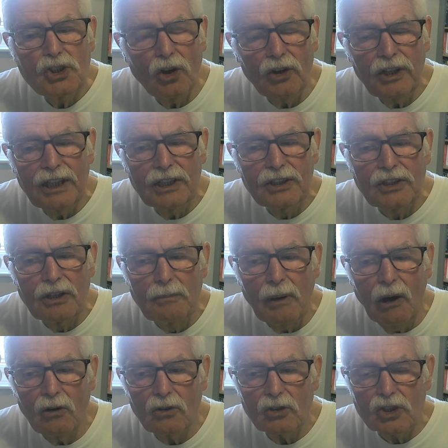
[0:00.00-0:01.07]
Johnny and the
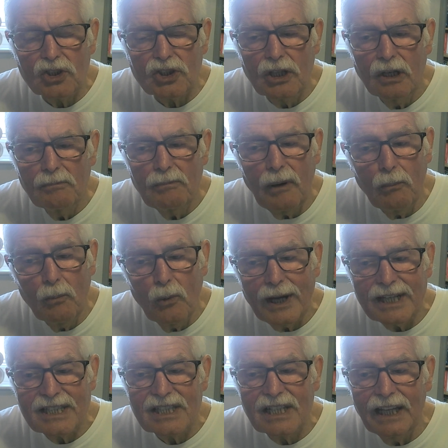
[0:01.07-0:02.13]
Box, Bob
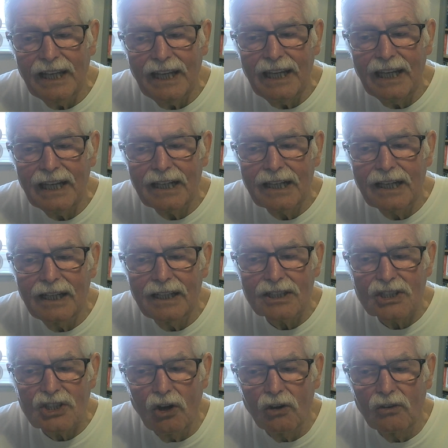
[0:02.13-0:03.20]
Westlake, uh,
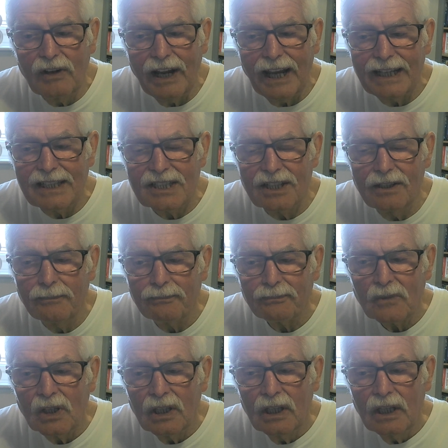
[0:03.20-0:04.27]
songwriter,
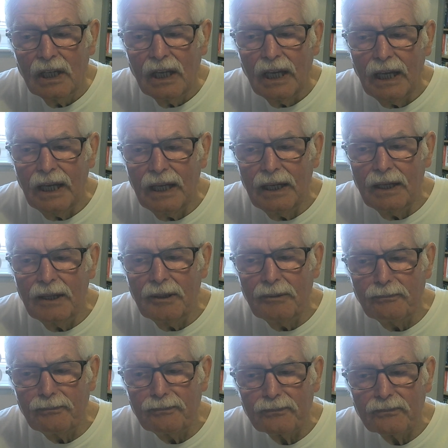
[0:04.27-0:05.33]

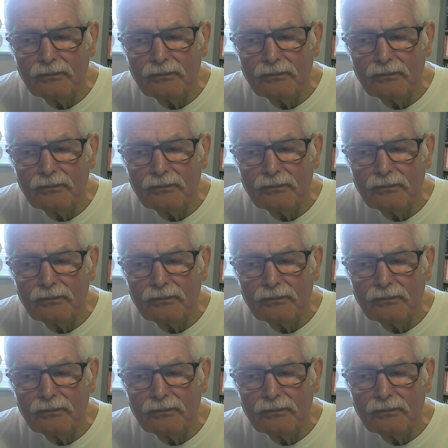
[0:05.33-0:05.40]
um,